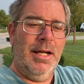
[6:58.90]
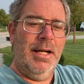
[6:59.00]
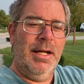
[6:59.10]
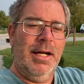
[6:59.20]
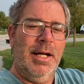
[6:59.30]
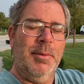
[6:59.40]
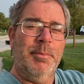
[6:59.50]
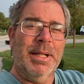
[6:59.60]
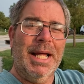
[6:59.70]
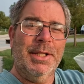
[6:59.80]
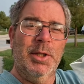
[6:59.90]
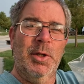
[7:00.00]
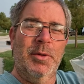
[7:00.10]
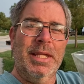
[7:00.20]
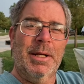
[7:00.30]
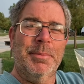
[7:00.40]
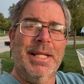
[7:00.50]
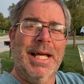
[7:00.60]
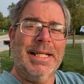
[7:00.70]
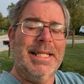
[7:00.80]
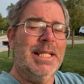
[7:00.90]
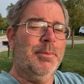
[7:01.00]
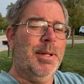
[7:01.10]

but I know that I'm not getting